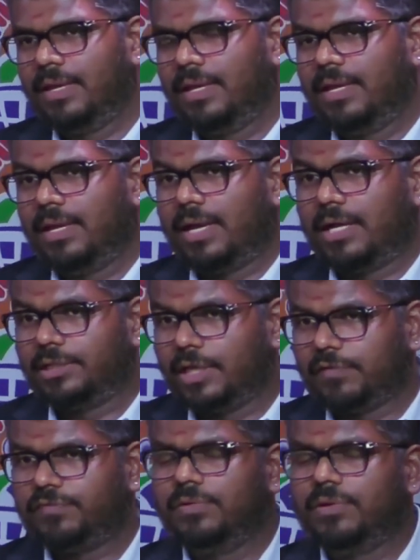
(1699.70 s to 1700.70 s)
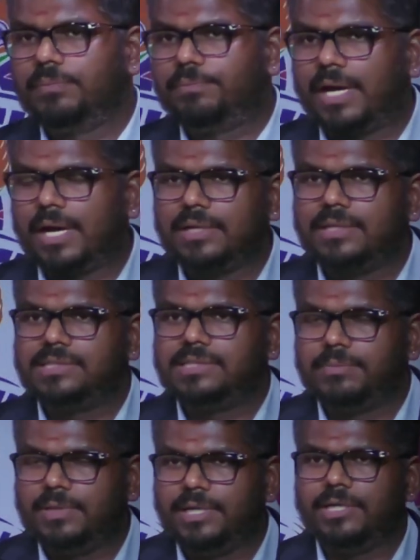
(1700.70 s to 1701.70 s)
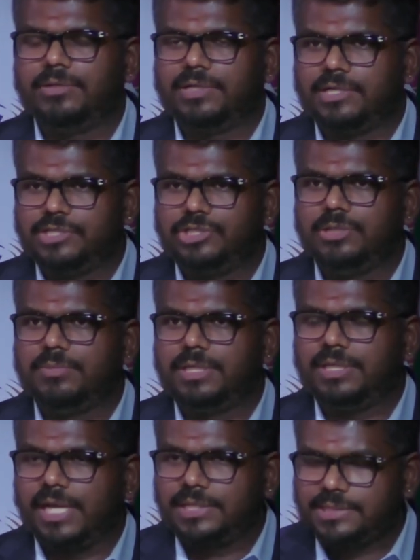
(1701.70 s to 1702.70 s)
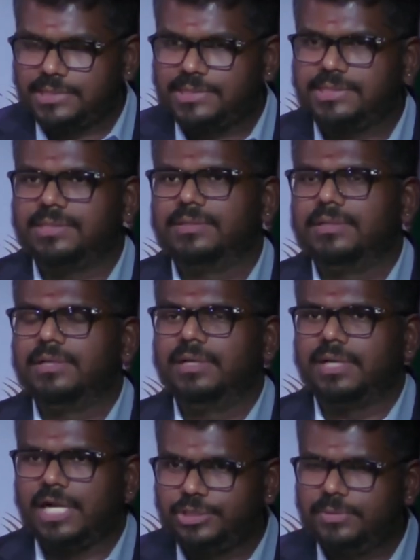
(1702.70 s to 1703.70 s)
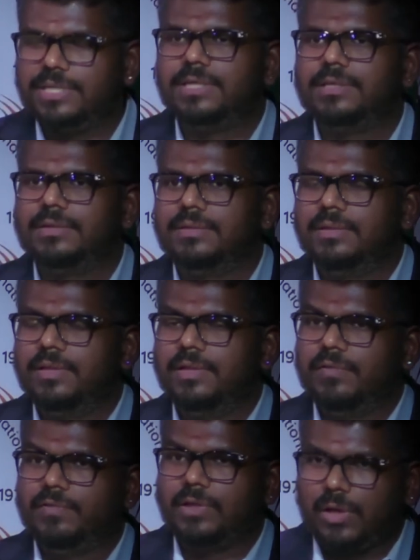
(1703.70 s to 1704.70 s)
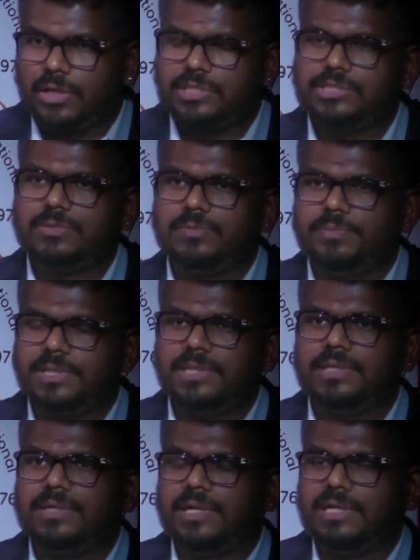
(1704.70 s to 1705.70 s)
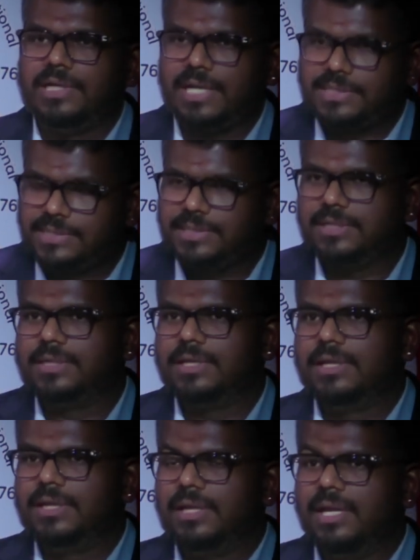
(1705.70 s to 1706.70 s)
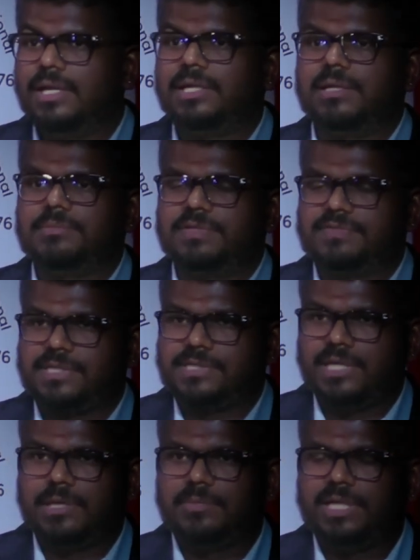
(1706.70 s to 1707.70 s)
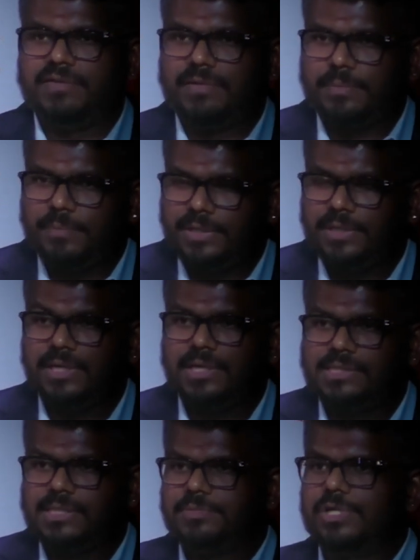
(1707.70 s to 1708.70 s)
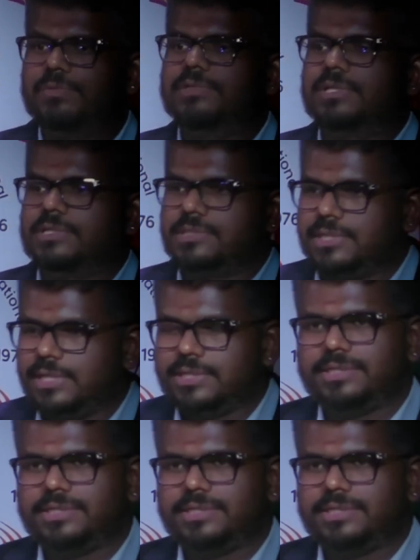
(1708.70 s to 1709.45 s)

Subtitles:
And therefore, Bharat's ability to consume and digest gradually will also be a lesson in terms of sustainable development and consumption with restraint.